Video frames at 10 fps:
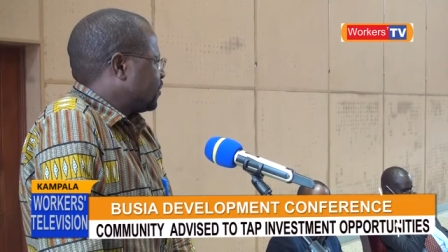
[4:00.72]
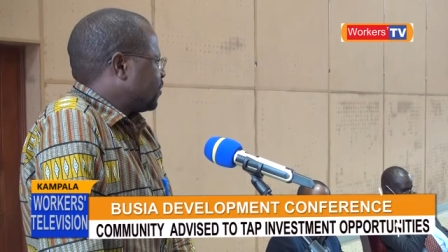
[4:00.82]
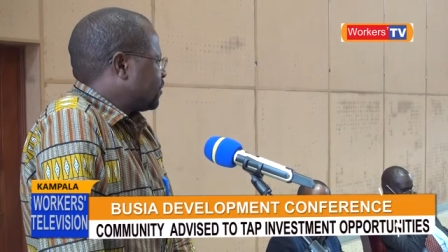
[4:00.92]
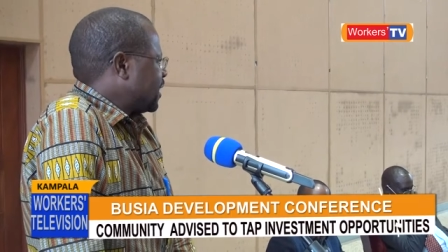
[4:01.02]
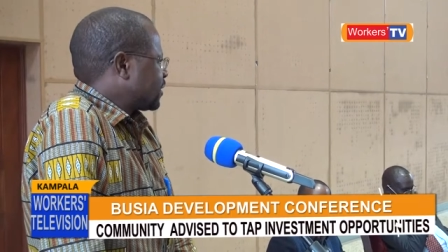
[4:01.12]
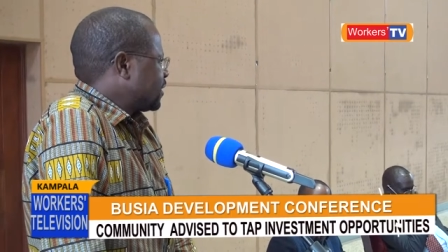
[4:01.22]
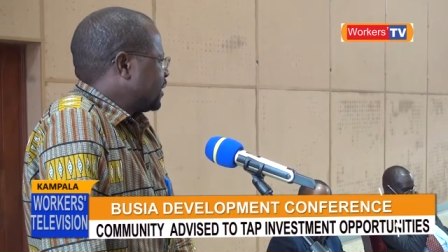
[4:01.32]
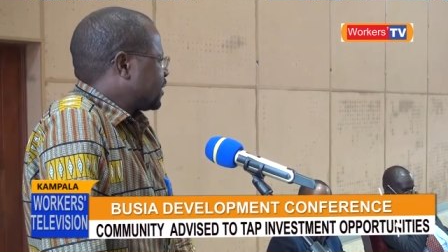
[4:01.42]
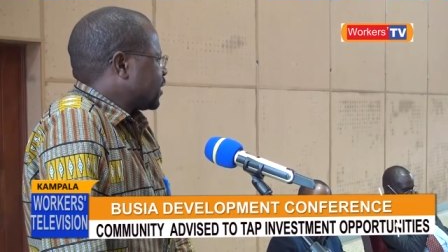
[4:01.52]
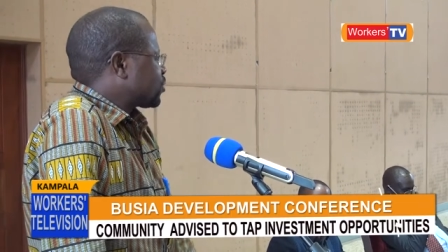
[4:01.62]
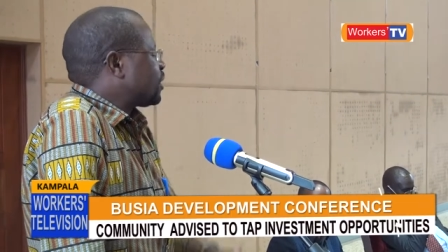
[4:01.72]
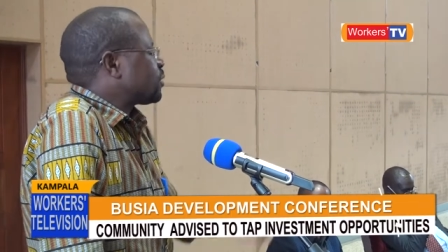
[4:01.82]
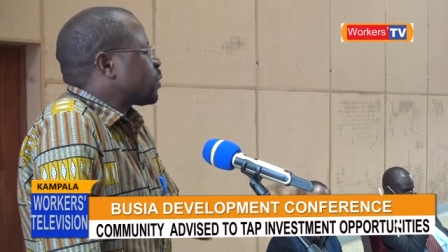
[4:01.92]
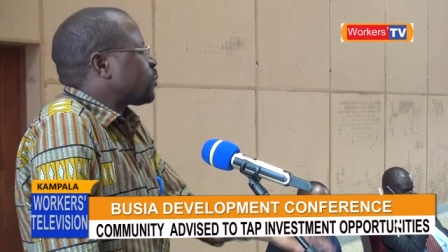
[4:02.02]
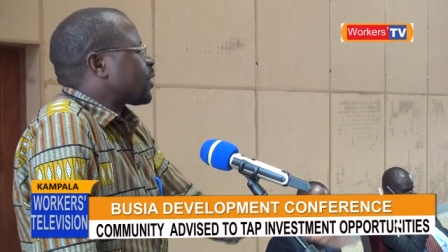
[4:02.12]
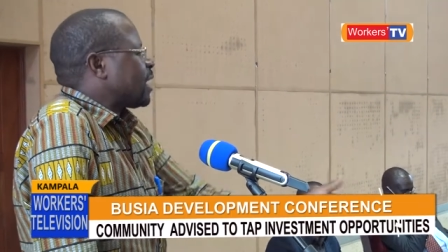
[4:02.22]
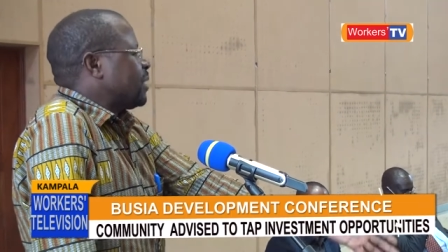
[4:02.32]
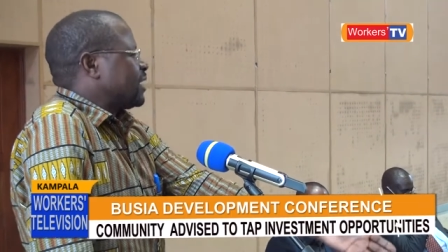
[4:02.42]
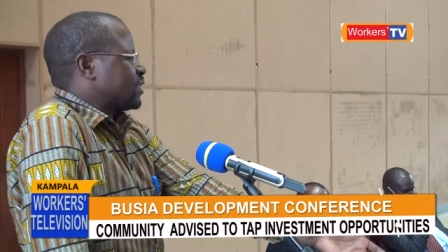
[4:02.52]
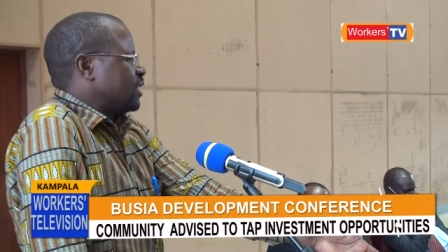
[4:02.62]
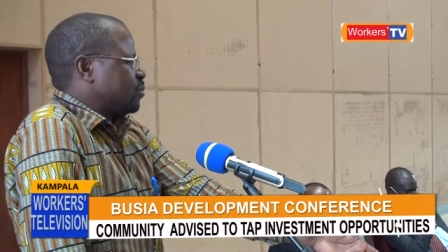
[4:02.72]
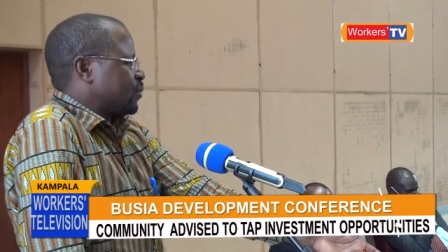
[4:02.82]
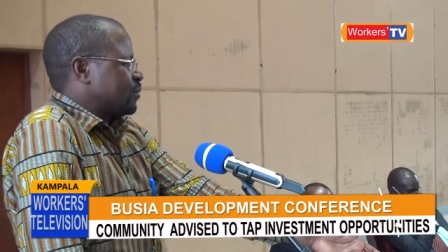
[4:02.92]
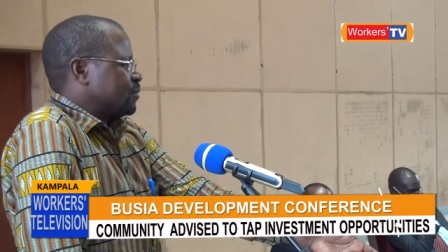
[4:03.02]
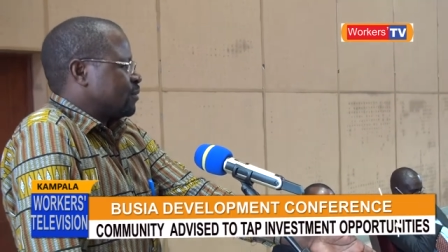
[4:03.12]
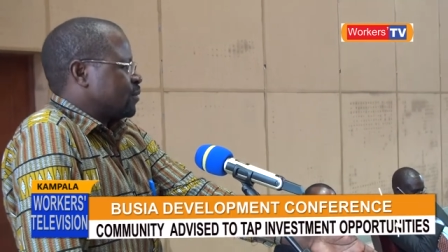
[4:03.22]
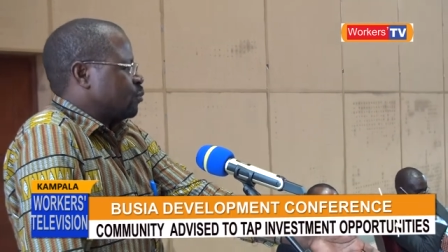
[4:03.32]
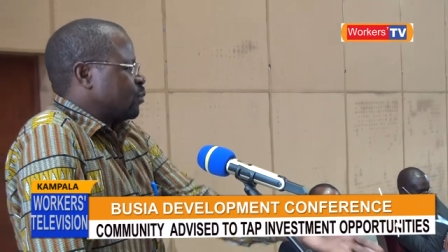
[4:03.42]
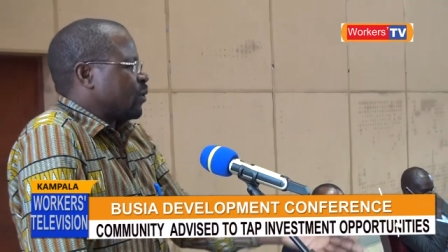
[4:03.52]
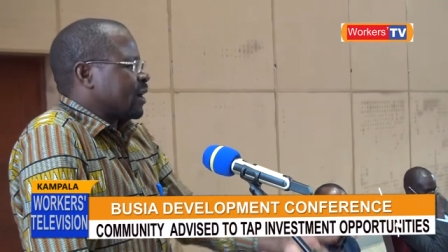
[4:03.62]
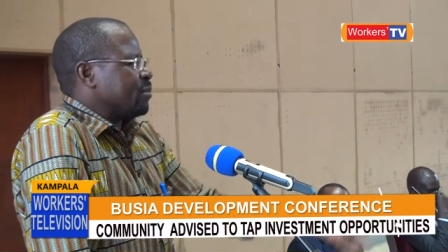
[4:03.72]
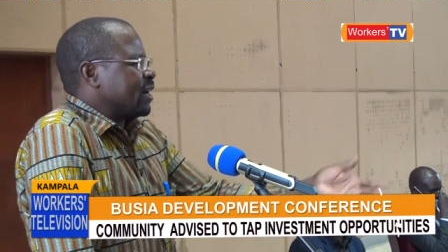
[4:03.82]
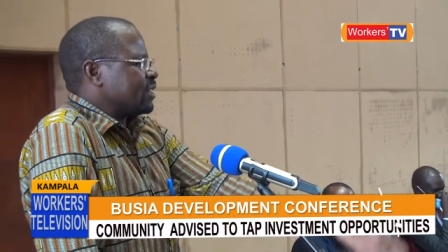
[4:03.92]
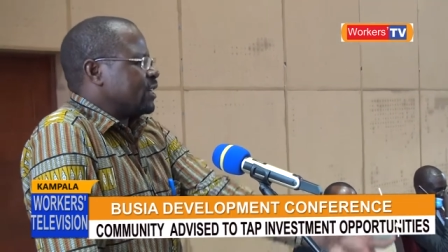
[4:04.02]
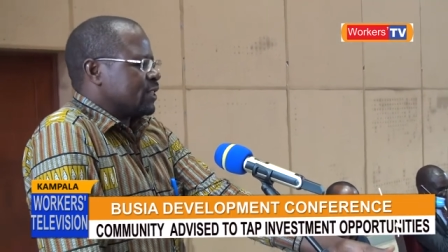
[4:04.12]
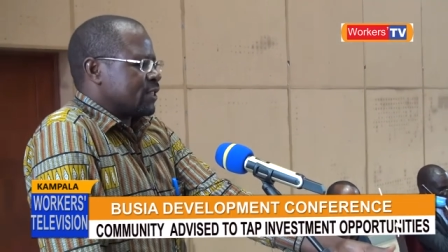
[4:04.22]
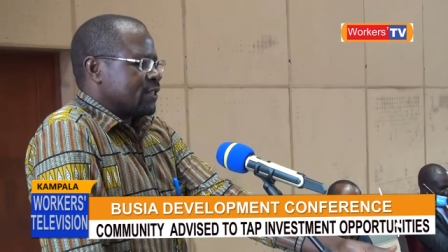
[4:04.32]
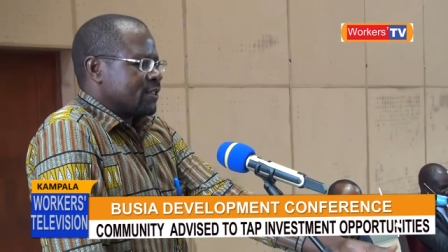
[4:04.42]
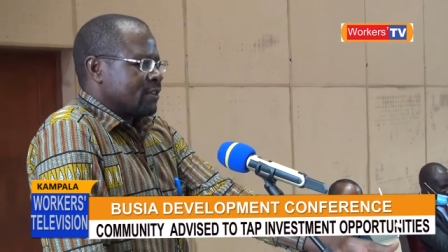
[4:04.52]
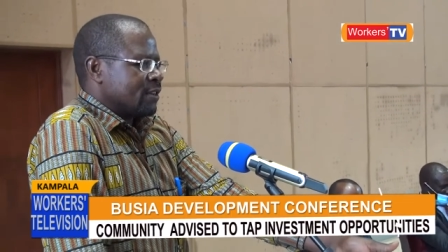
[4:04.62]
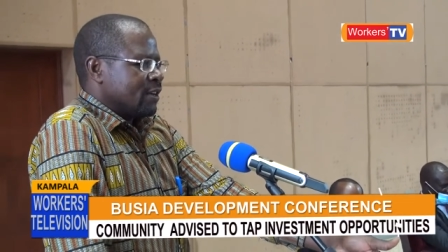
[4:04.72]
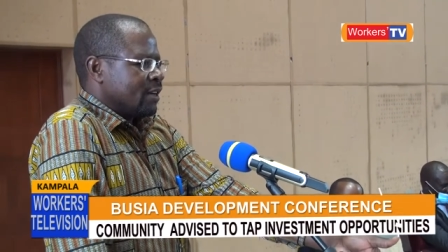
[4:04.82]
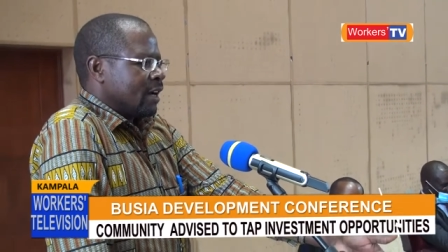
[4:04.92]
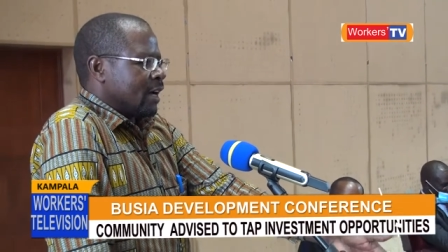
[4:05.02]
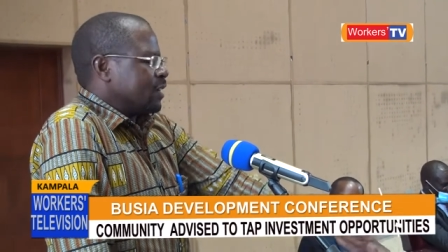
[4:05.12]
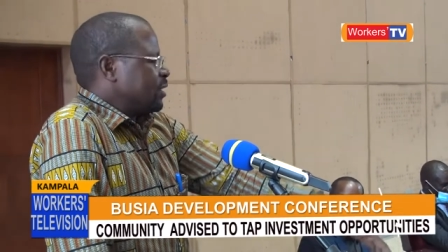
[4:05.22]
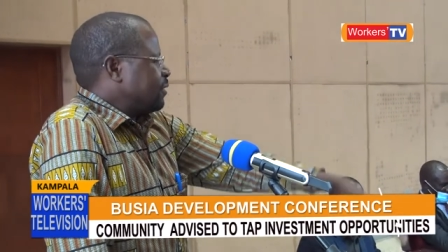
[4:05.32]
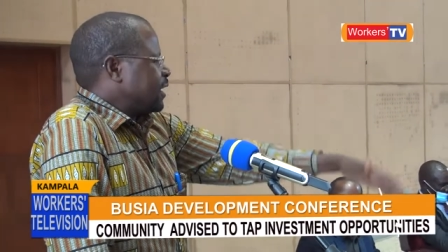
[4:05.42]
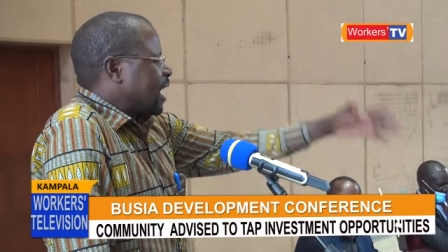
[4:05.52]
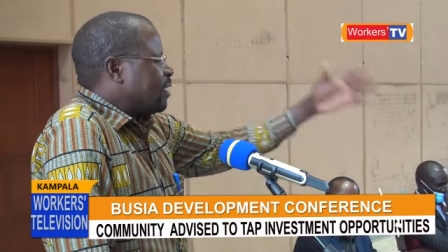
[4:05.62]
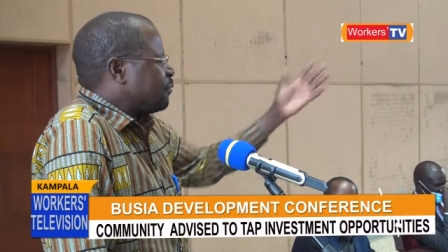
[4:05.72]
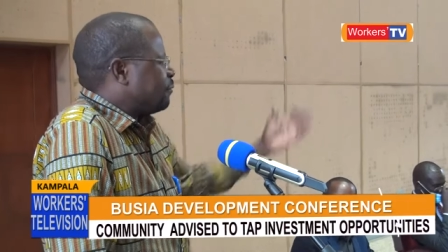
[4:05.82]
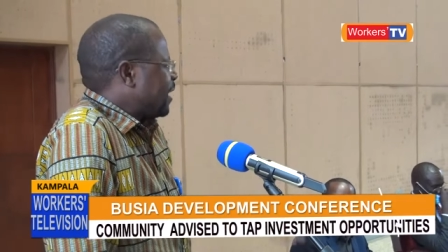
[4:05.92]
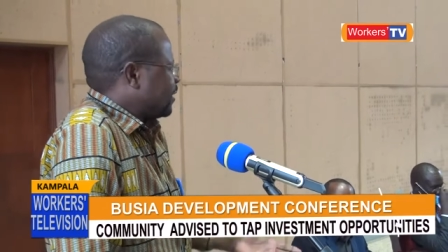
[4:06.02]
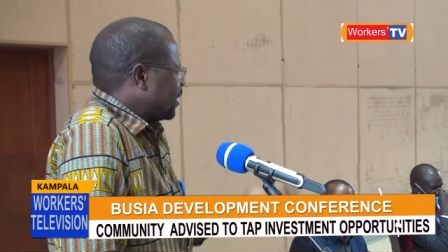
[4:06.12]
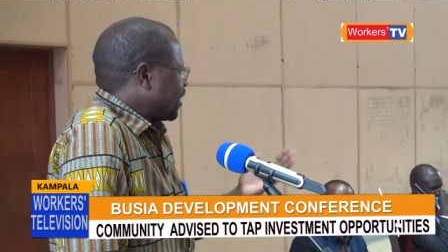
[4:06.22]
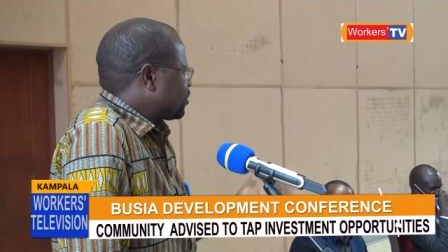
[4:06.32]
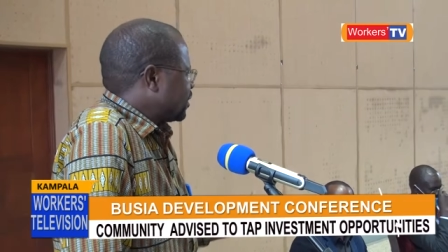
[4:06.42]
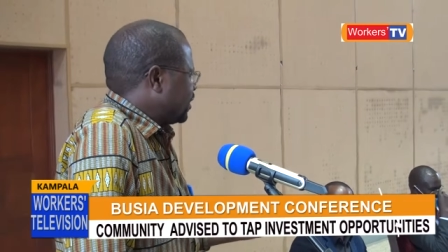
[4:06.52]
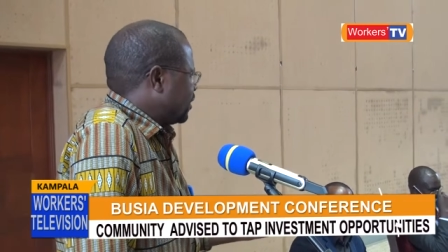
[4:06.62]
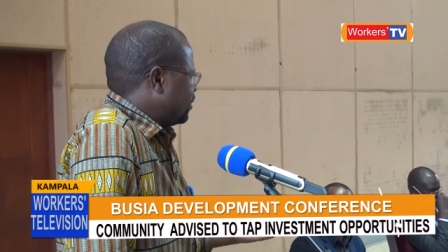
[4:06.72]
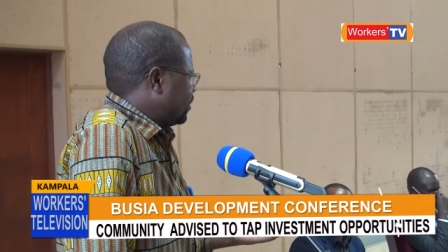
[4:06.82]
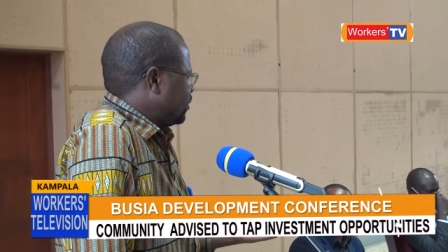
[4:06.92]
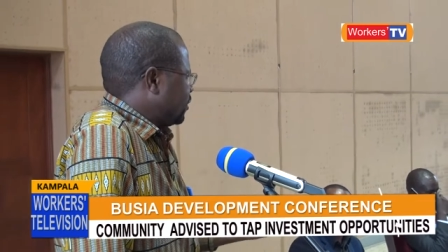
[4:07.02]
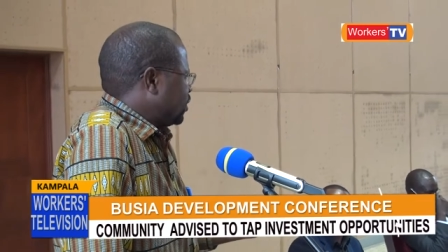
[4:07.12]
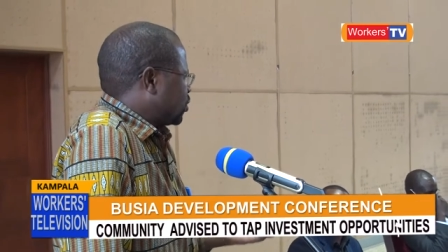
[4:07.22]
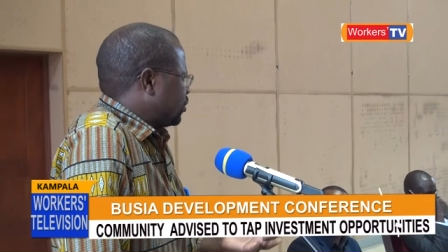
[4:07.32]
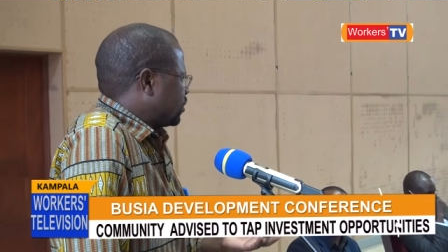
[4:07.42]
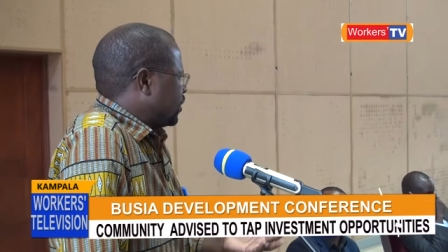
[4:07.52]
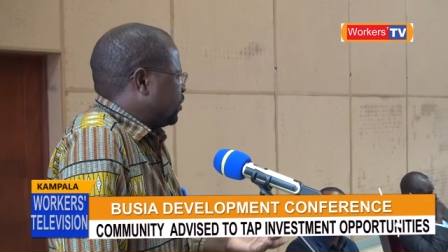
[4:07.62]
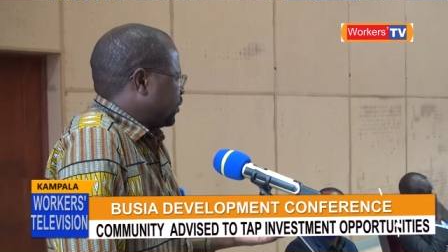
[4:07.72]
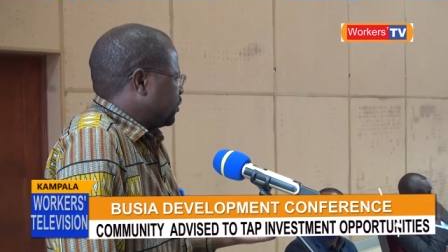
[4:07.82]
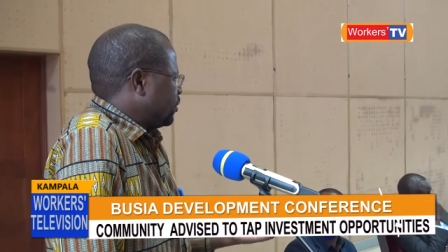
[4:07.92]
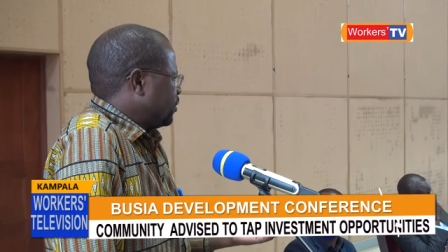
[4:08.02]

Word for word: of that nature so that people come and sleep, people come and eat, and even have fun around the, the, the district anyway.